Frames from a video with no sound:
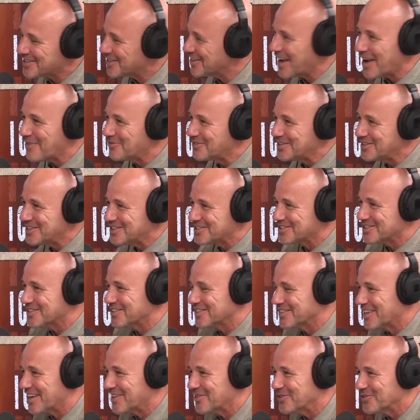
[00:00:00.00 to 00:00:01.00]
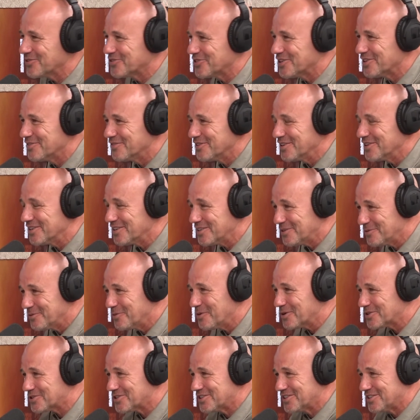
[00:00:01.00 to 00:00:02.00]
Haven't you seen that on TV? You're
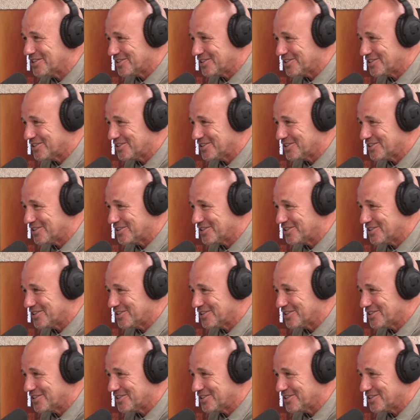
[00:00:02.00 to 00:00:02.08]
watching your TV.